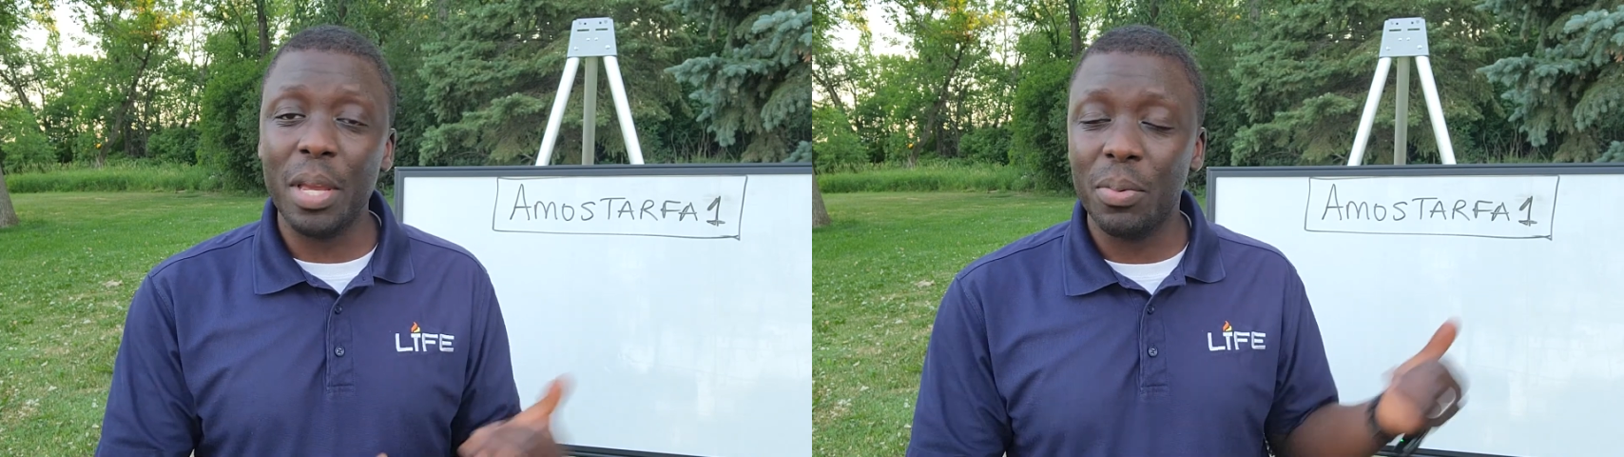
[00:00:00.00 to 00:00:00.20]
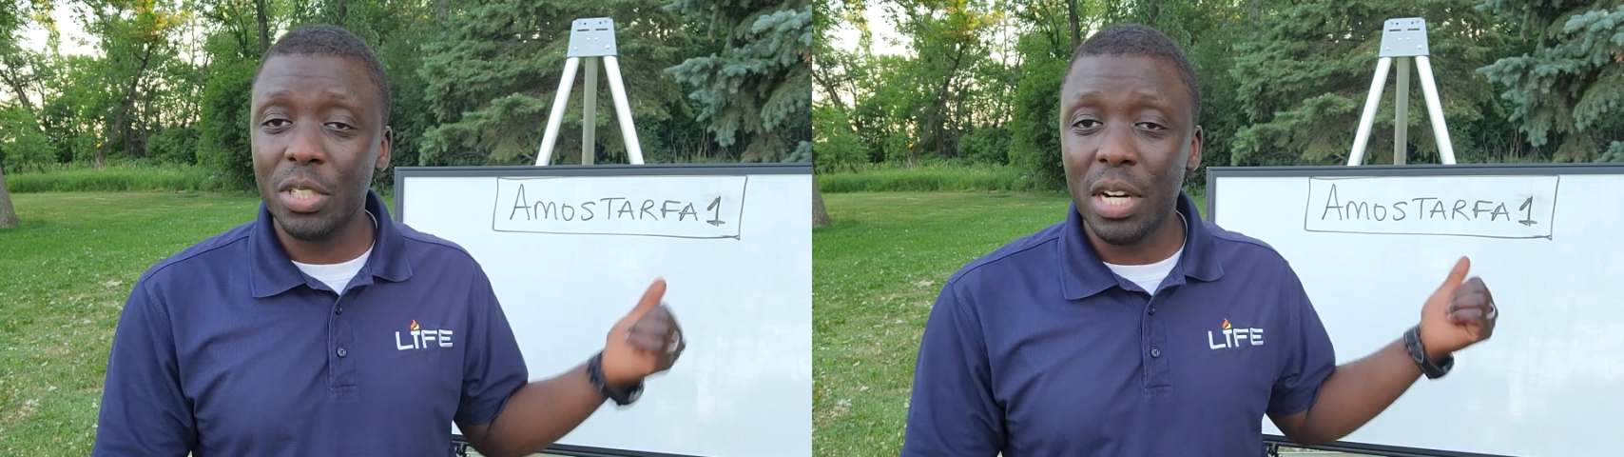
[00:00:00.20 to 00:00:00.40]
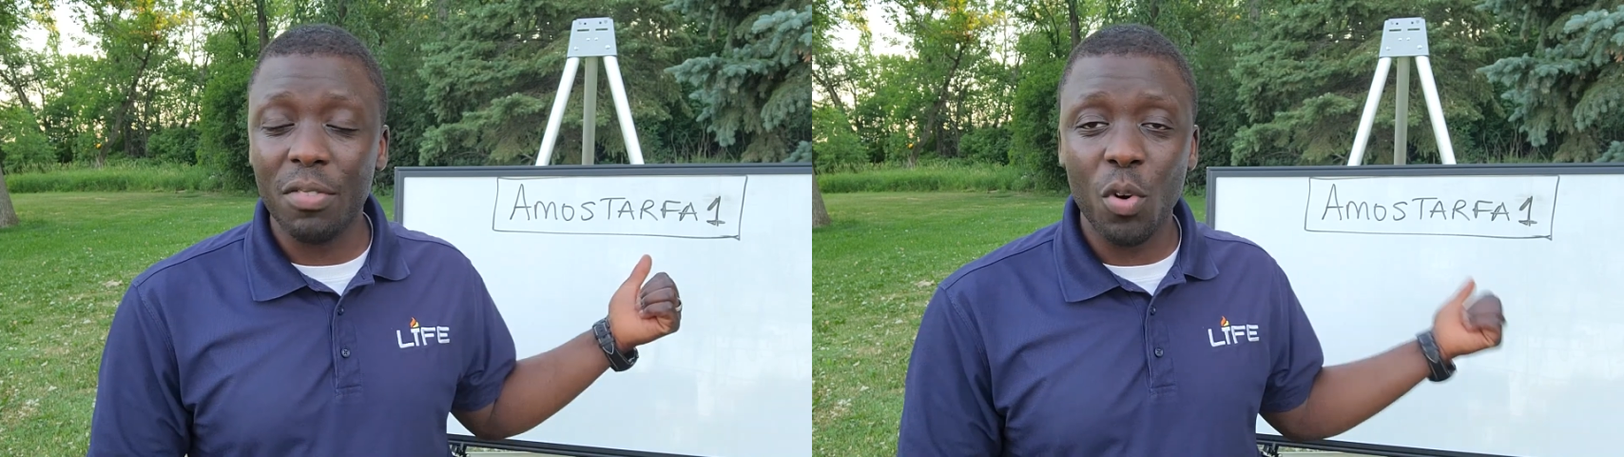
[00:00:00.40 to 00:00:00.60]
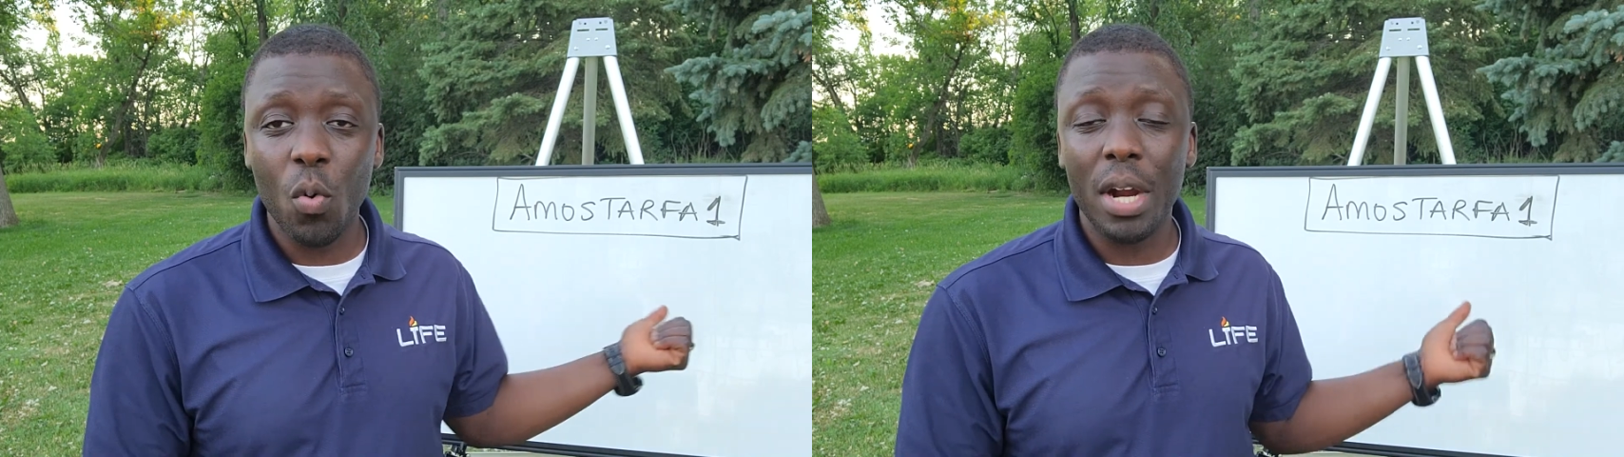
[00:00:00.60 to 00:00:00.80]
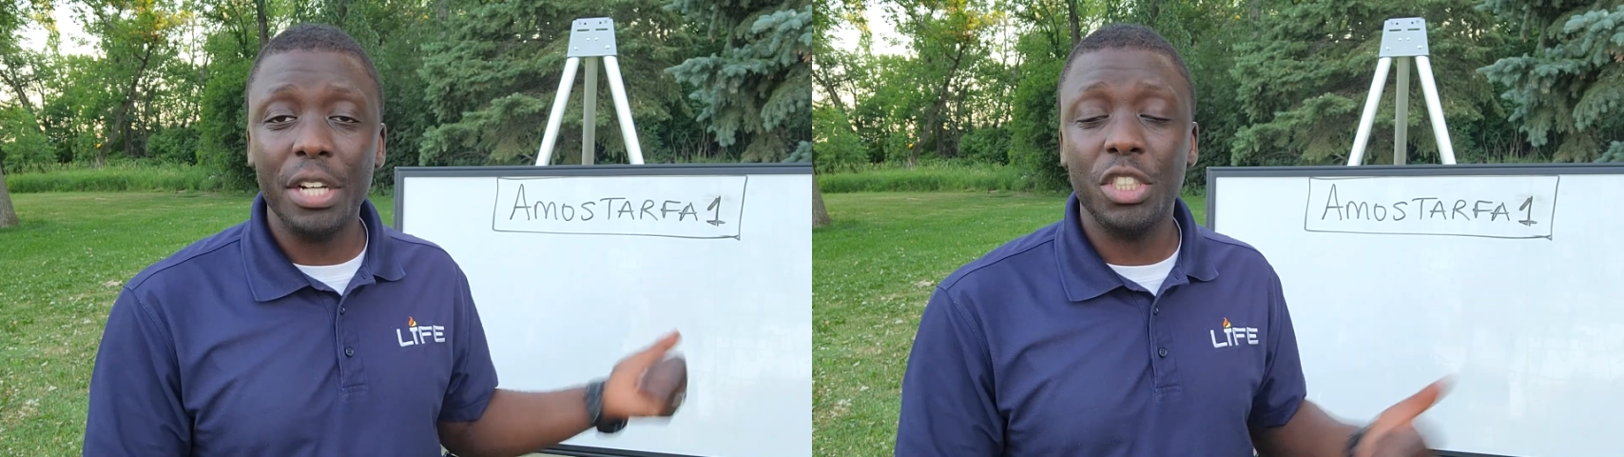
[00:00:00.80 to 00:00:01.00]

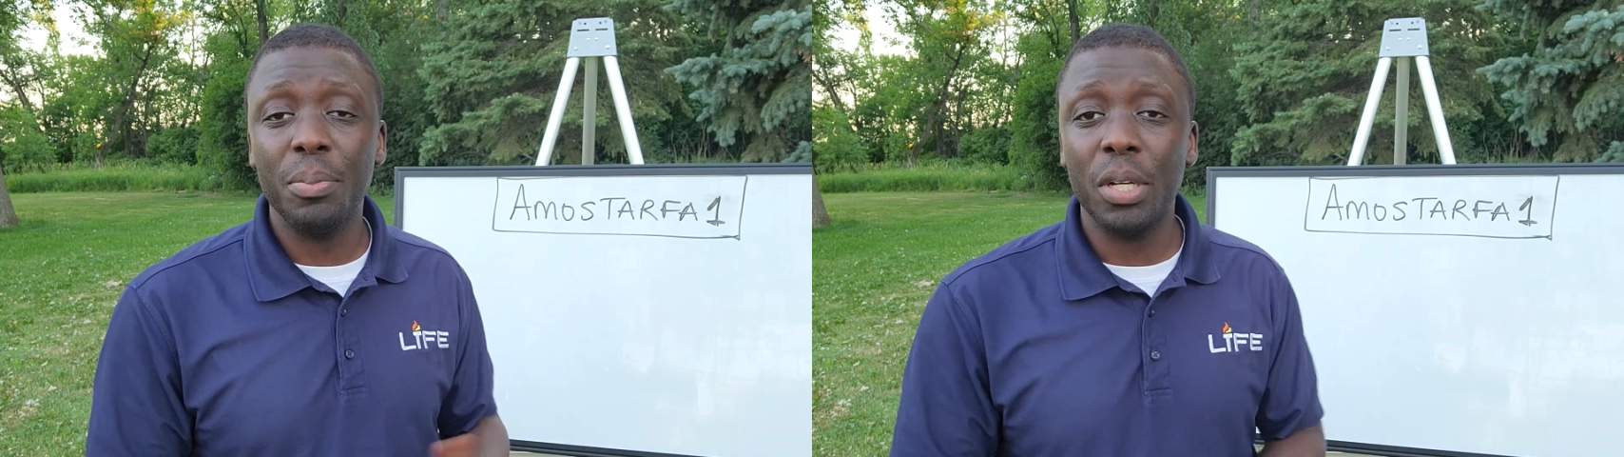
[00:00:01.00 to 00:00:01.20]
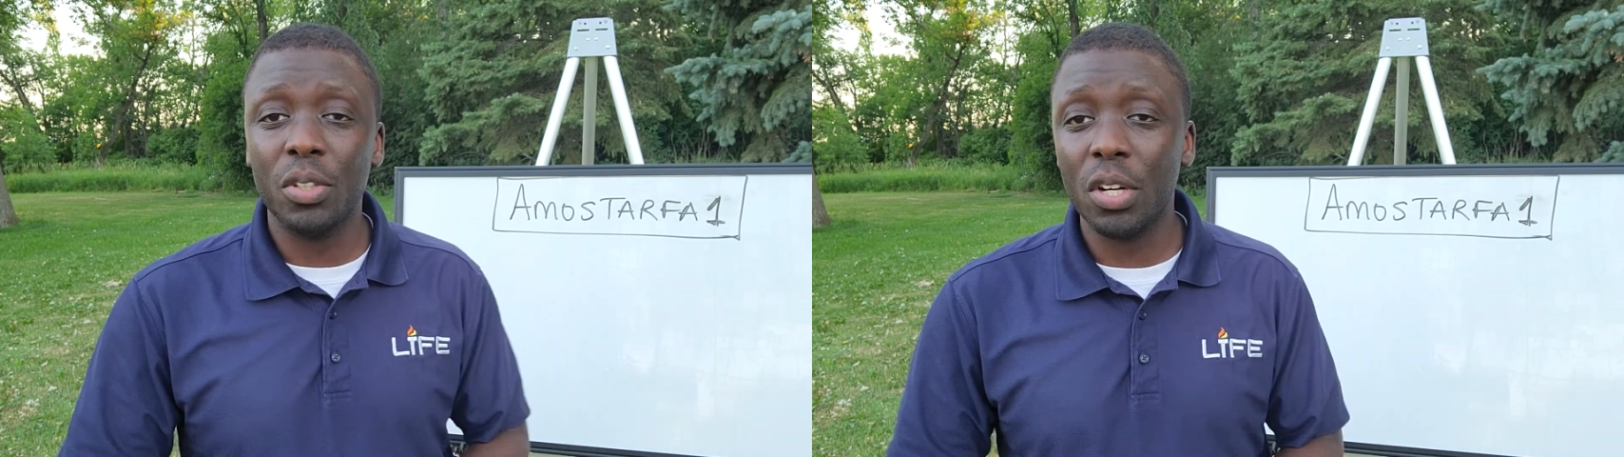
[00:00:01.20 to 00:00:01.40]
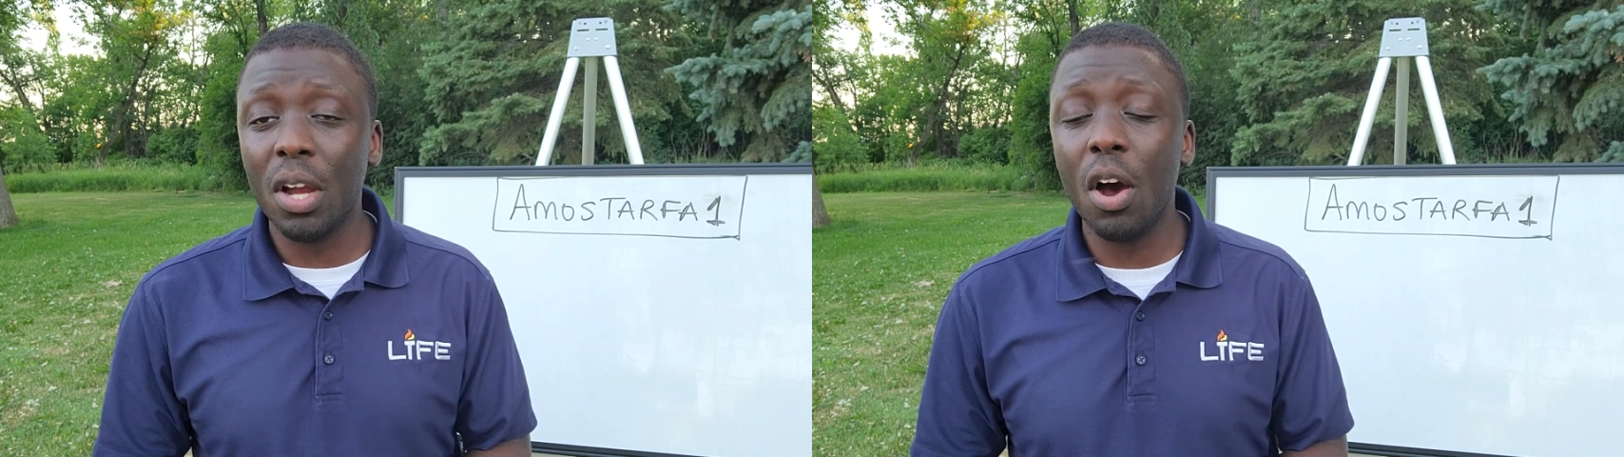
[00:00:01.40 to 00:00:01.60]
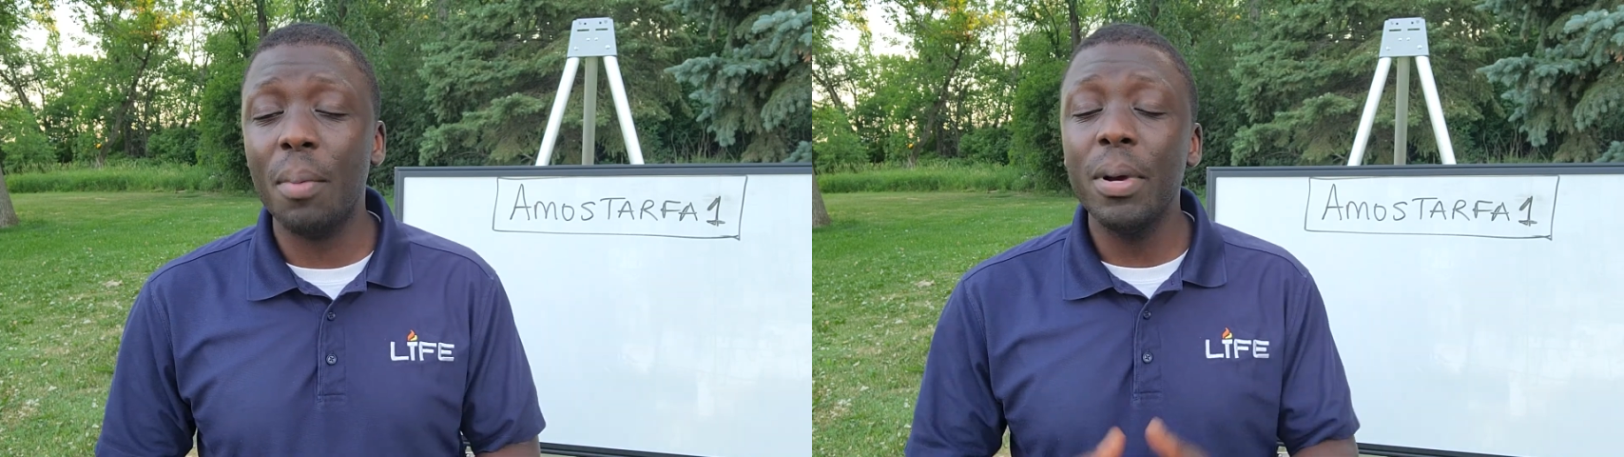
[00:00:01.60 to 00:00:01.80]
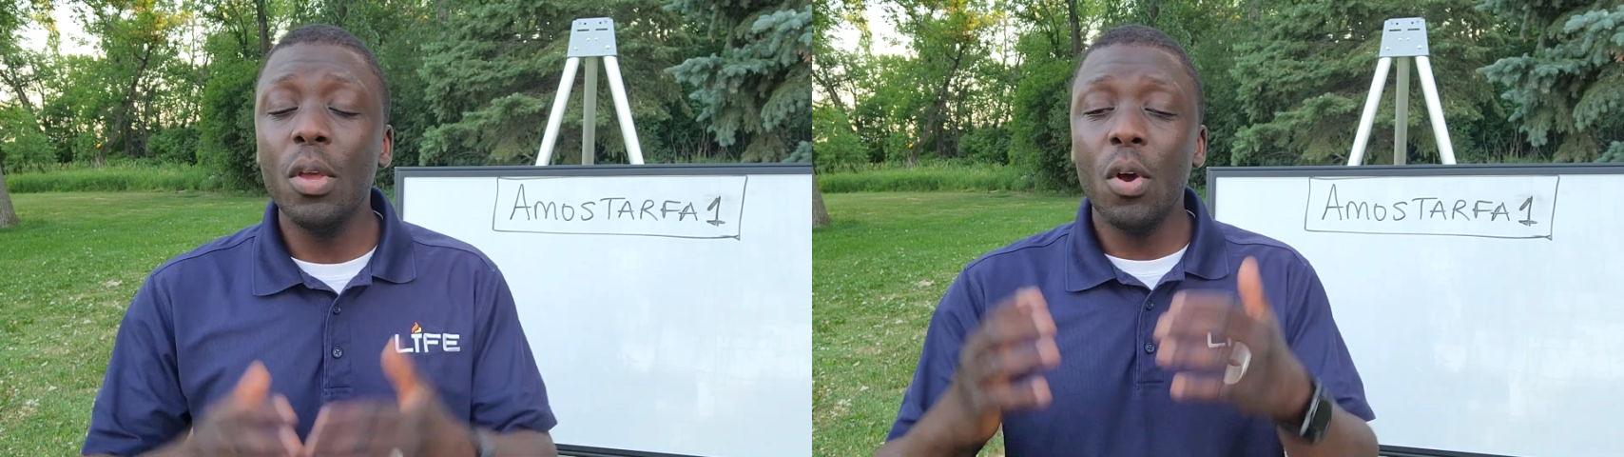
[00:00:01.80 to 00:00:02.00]
amostarfa1 at gmail.com.